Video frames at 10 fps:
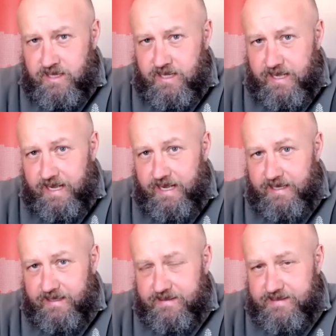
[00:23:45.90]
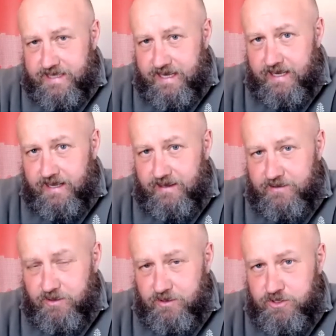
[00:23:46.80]
And
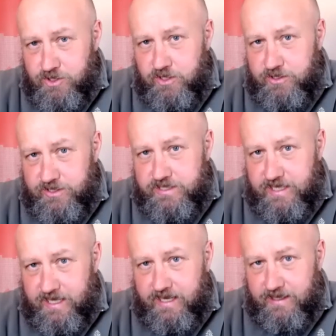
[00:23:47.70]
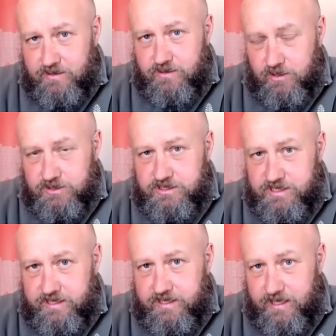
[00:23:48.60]
you should
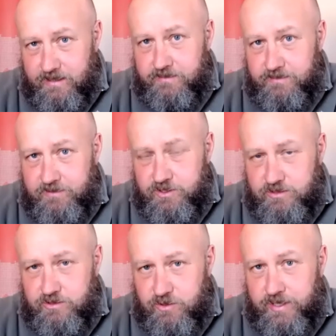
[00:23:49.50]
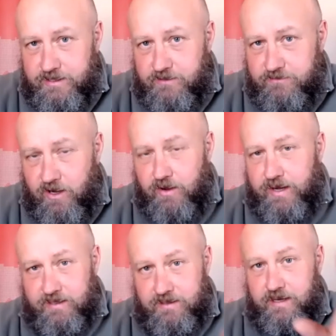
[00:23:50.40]
consider doing the
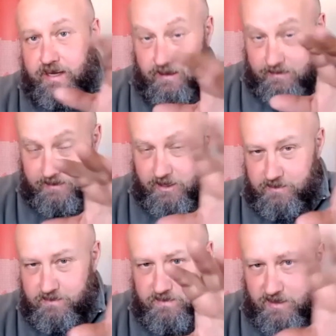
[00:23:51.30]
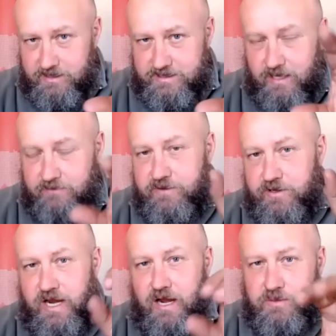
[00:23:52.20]
following. And I'm going to build this out for you
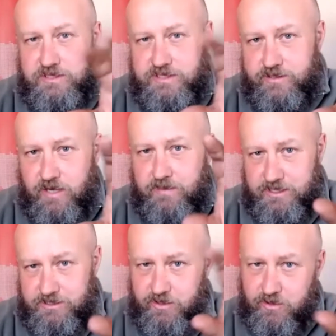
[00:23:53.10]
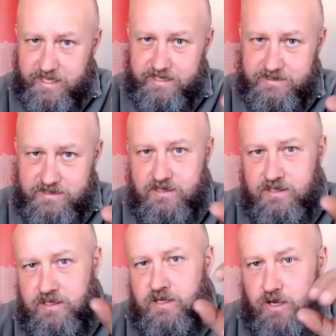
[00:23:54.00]
now. We said, make sure your kids
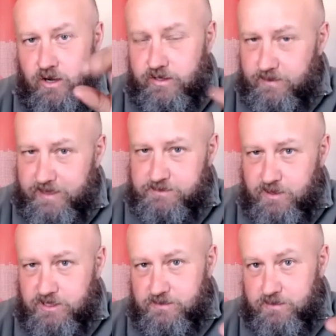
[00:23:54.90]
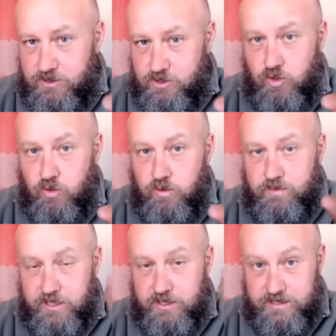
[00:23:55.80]
are in the best possible school,
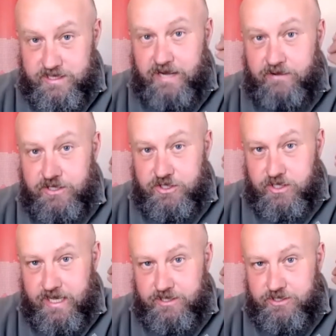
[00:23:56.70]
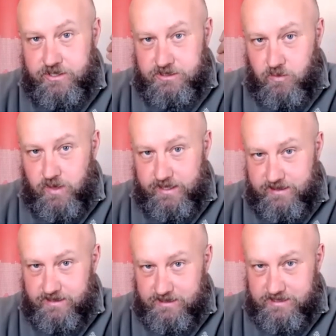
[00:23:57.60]
because their education is the one
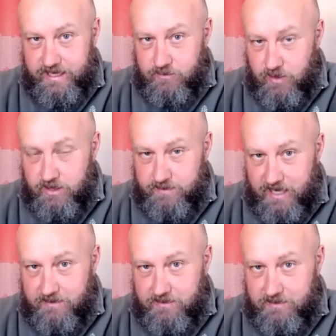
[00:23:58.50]
thing the state won't be able to